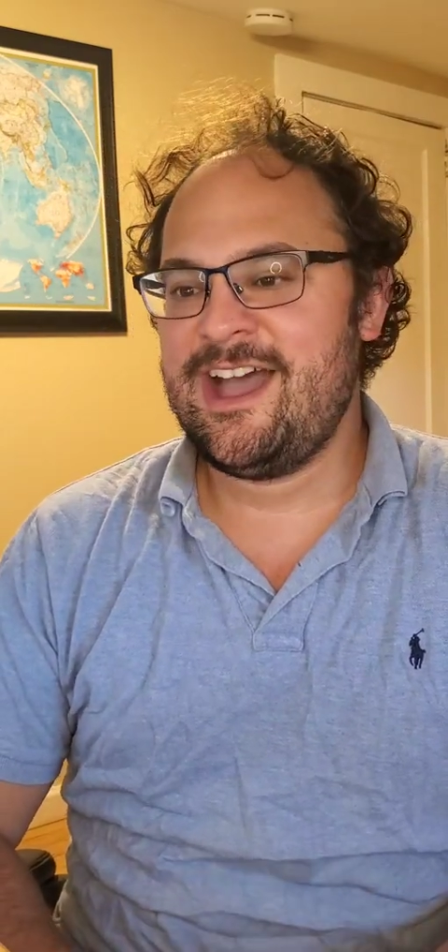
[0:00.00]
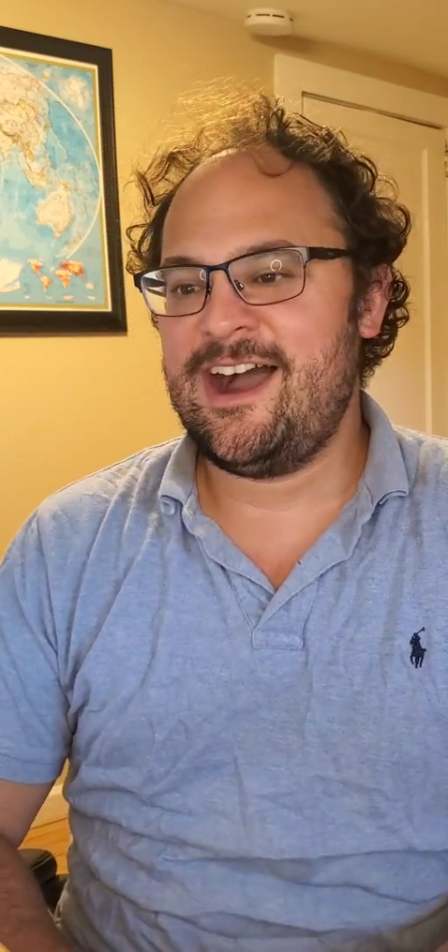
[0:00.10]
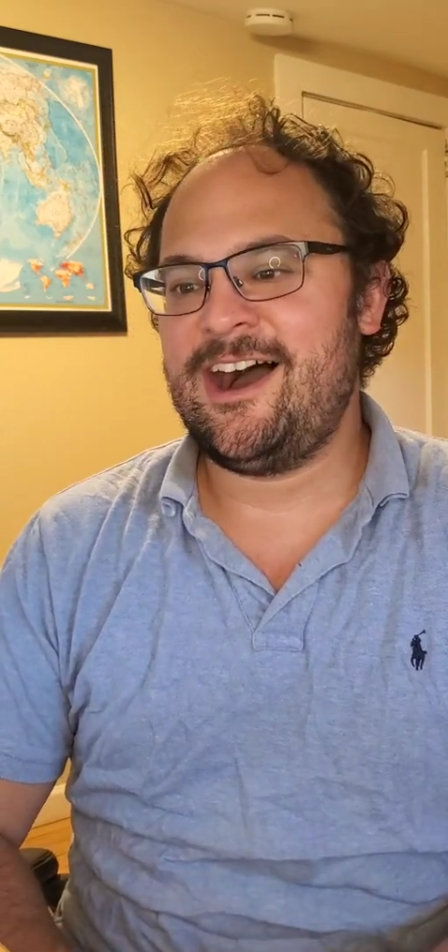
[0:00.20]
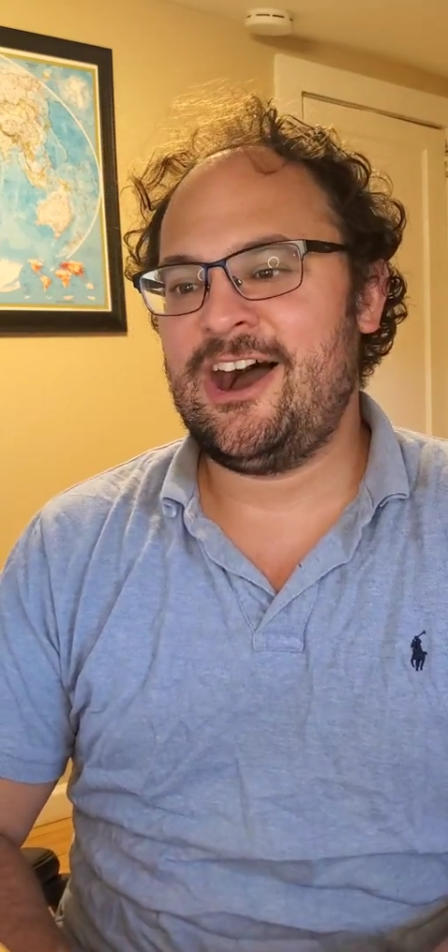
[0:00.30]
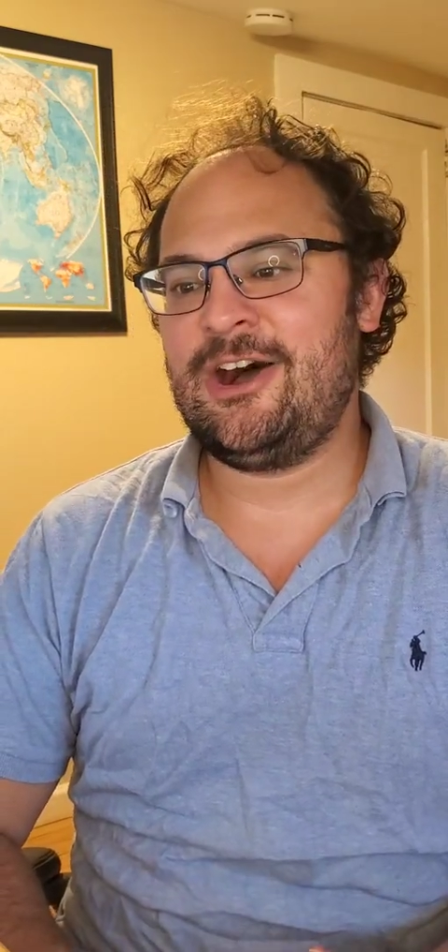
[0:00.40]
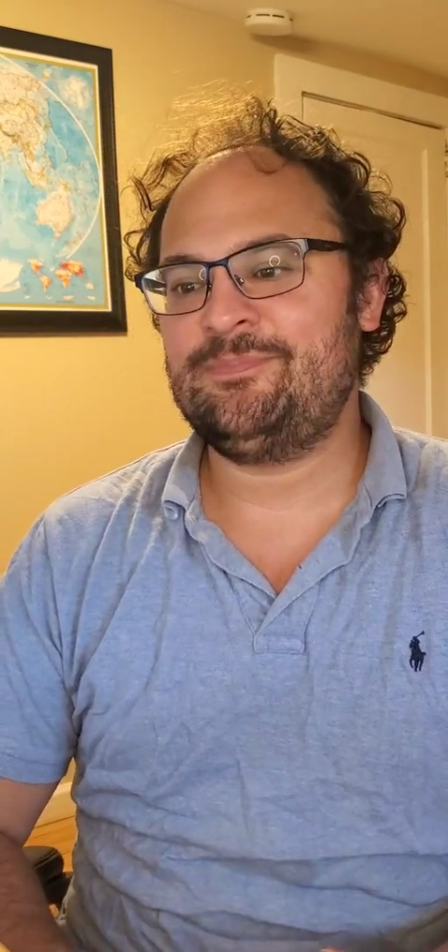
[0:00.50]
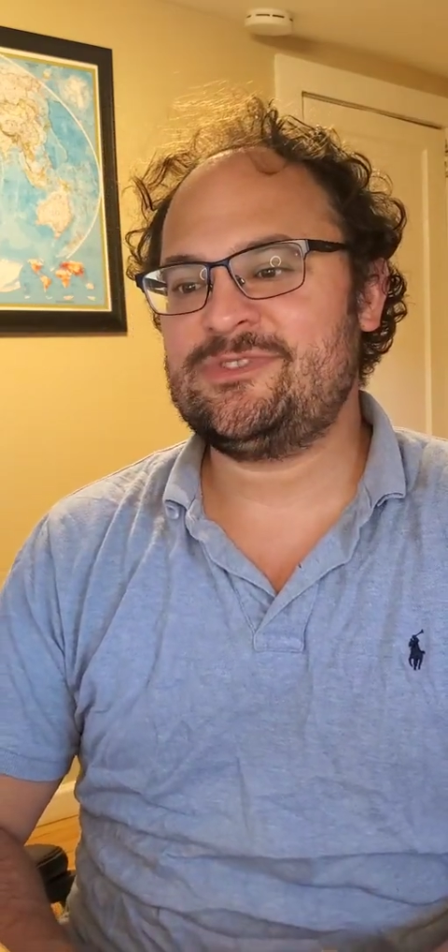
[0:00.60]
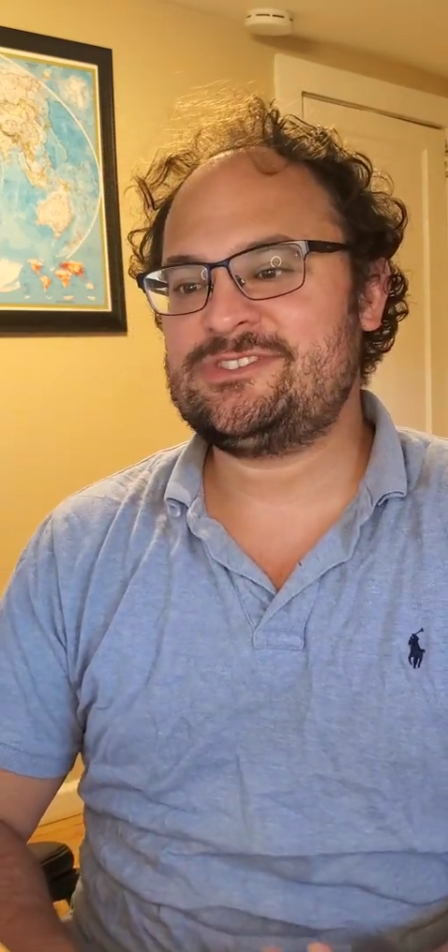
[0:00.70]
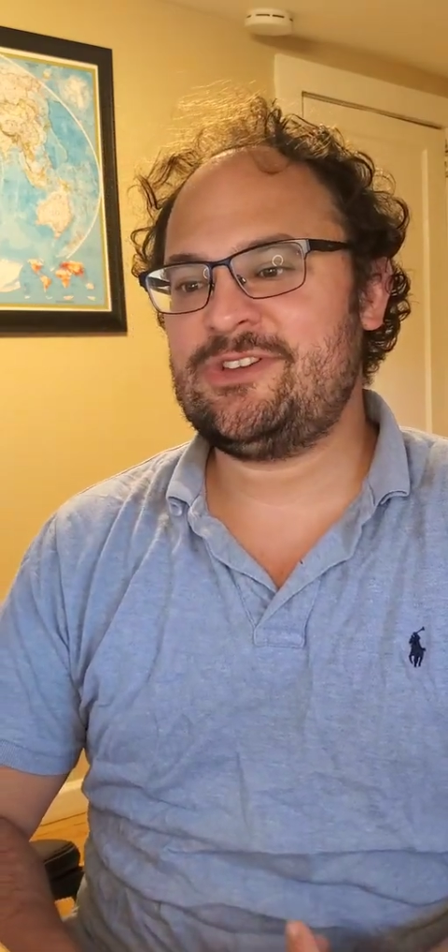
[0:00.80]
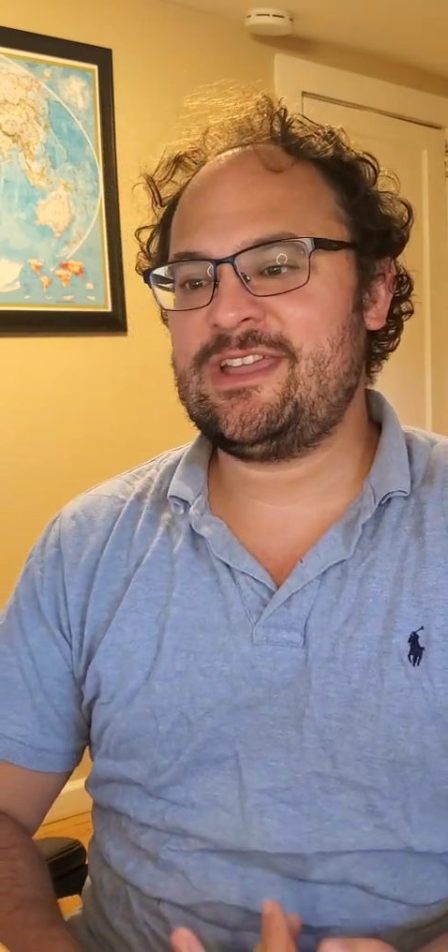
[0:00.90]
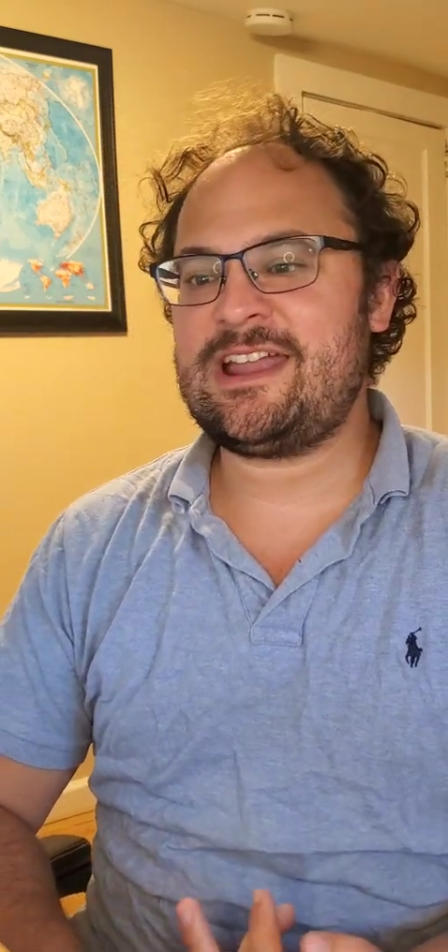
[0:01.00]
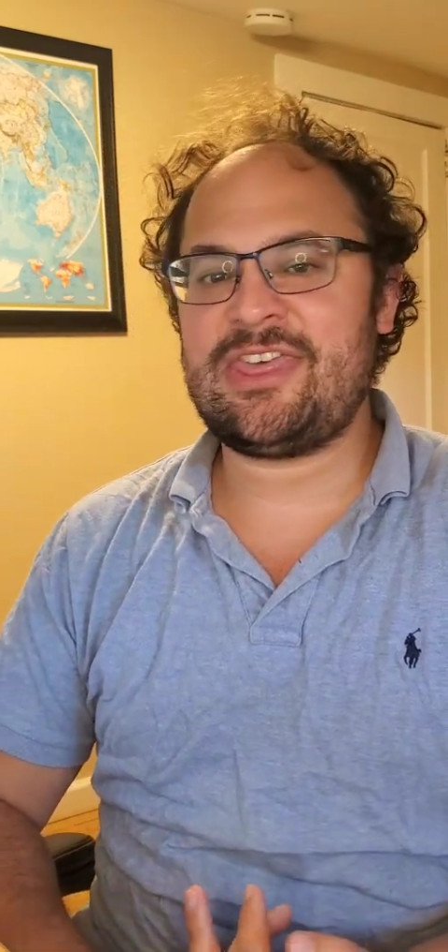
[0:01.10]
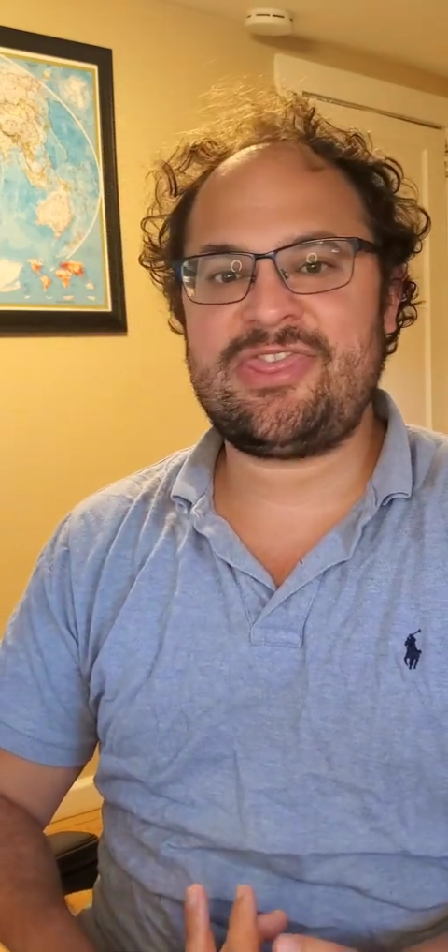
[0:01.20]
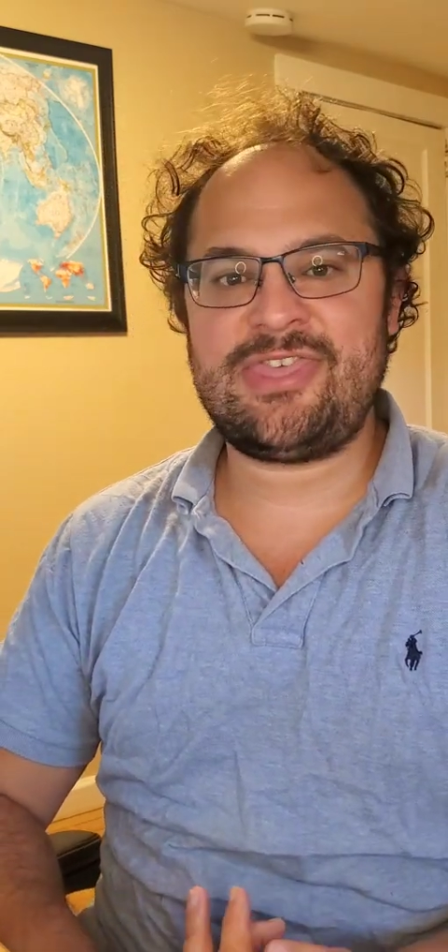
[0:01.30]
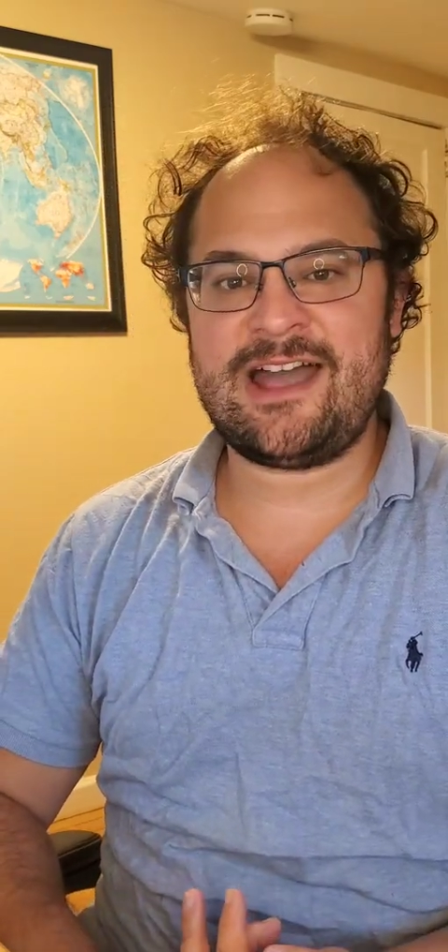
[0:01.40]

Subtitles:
So they got